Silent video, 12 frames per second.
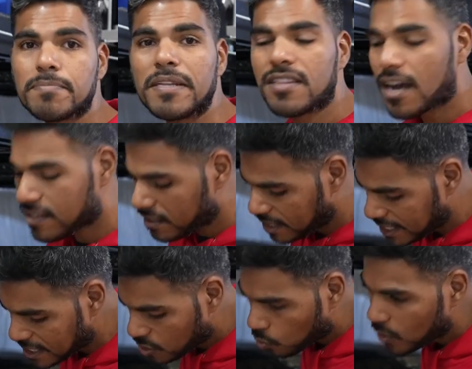but not the
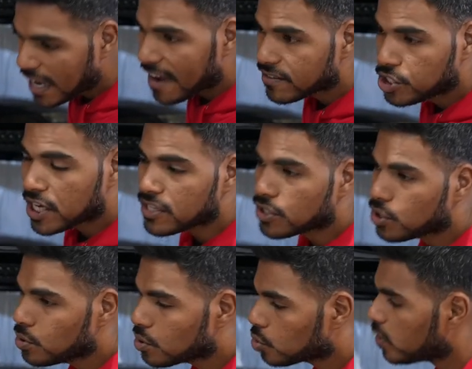least, we have Gen
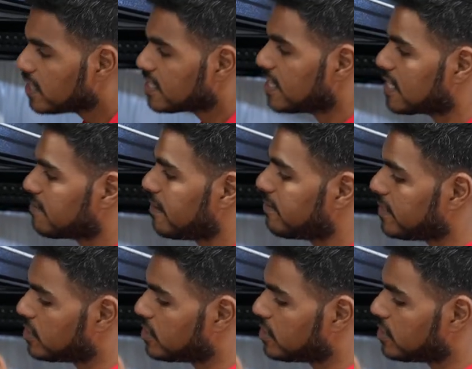2 2650